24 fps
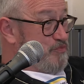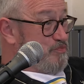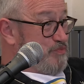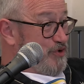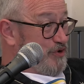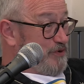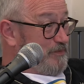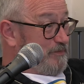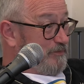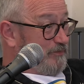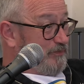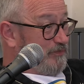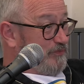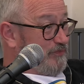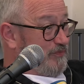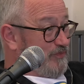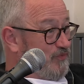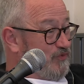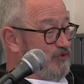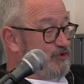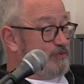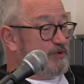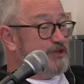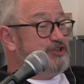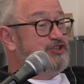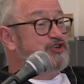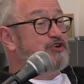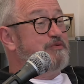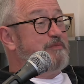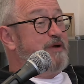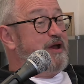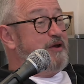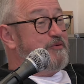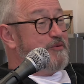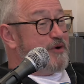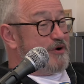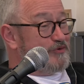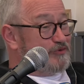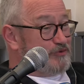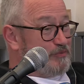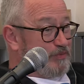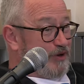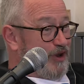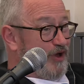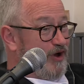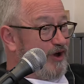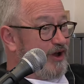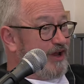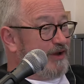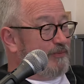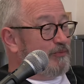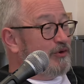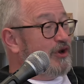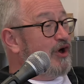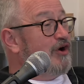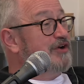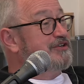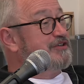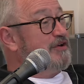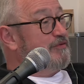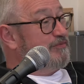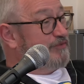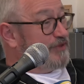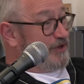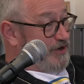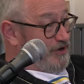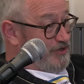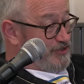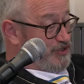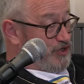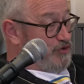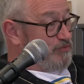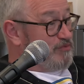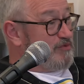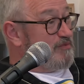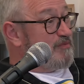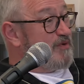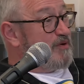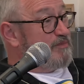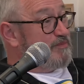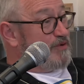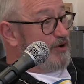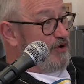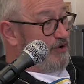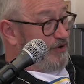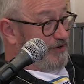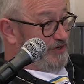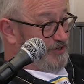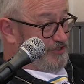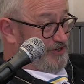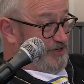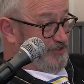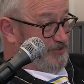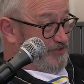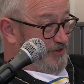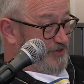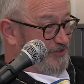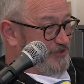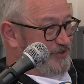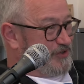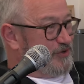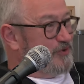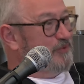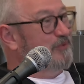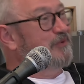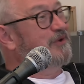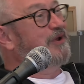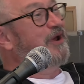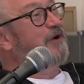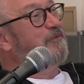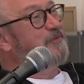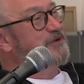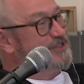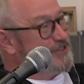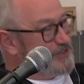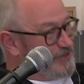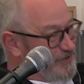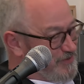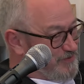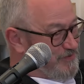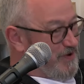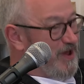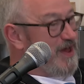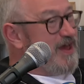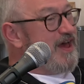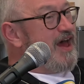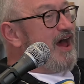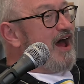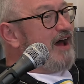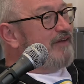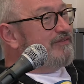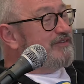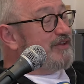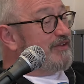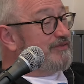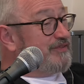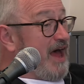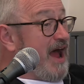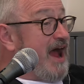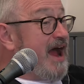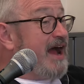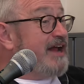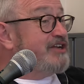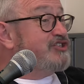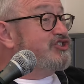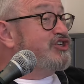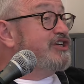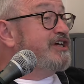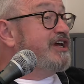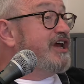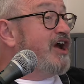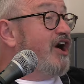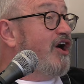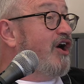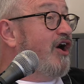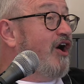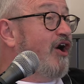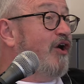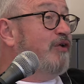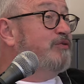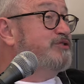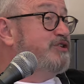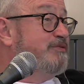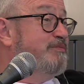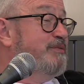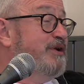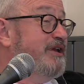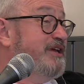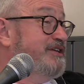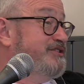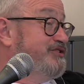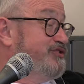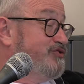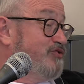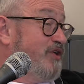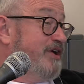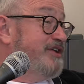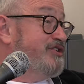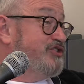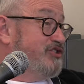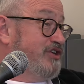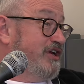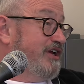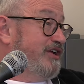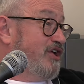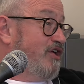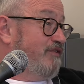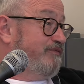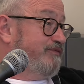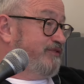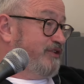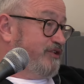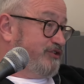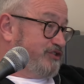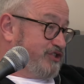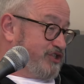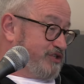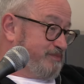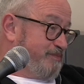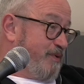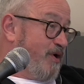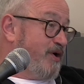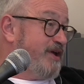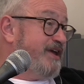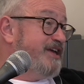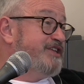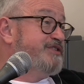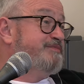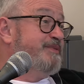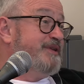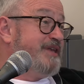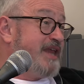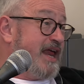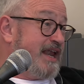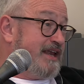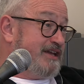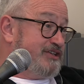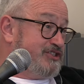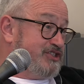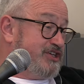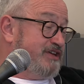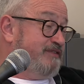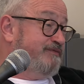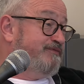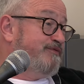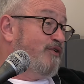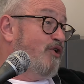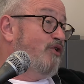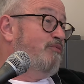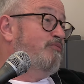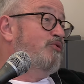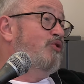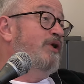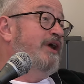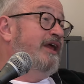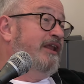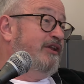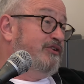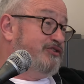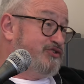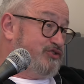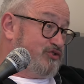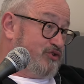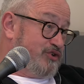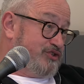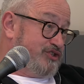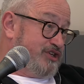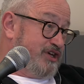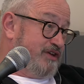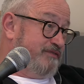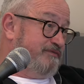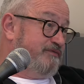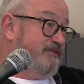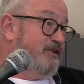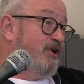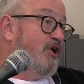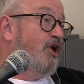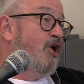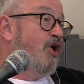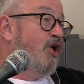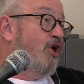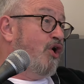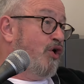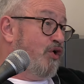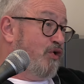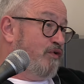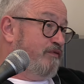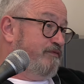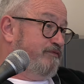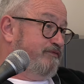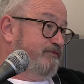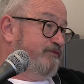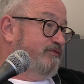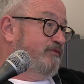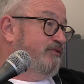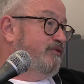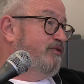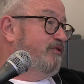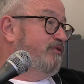open?" To which you may well reply, "Well, I don't think I do, but my partner says I do." You know, which is just that that actually ultimately, strangely enough, despite its banality, far more illustrative of